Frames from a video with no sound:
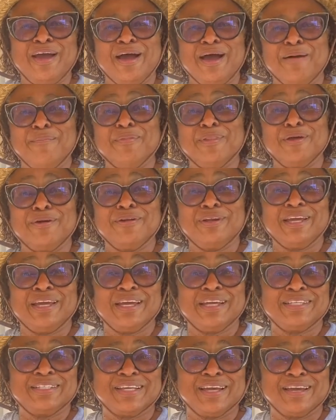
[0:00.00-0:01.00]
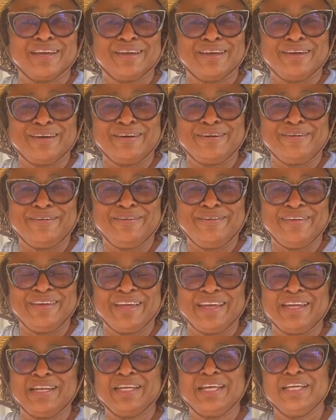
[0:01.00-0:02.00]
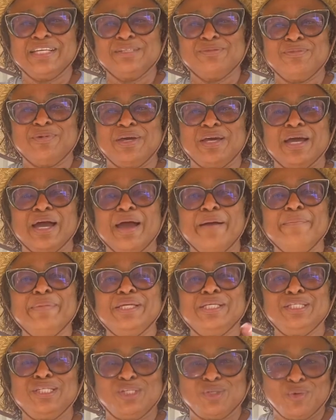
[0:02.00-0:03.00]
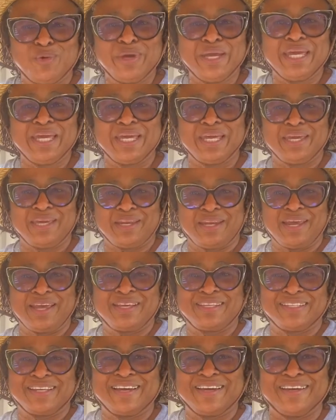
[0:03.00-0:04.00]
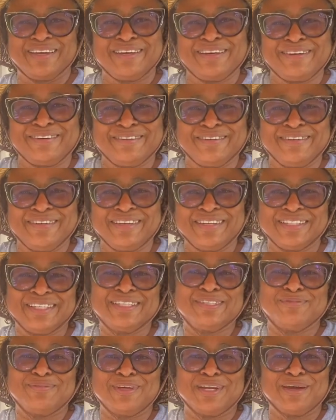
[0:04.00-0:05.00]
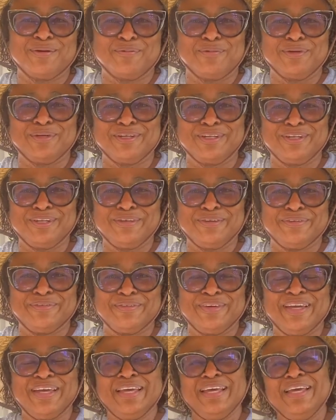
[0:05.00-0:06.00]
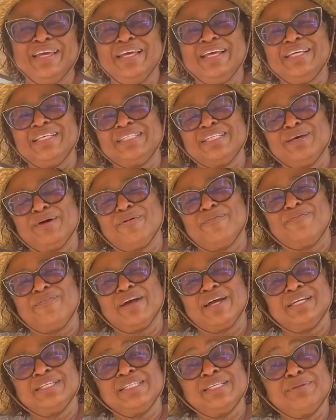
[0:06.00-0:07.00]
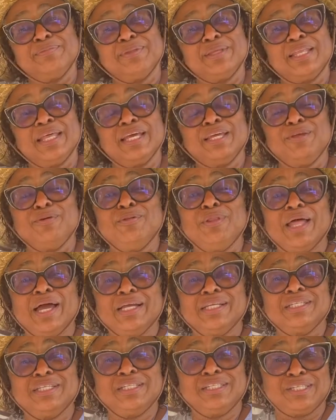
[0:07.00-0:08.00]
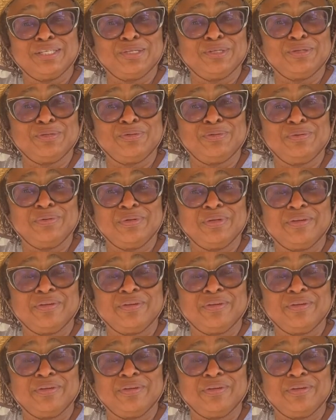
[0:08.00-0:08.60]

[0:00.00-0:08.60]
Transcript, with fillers: I'm learning as I go. And guess what? I'm enjoying it as I go because it's what I want to do. So find something that you like to do.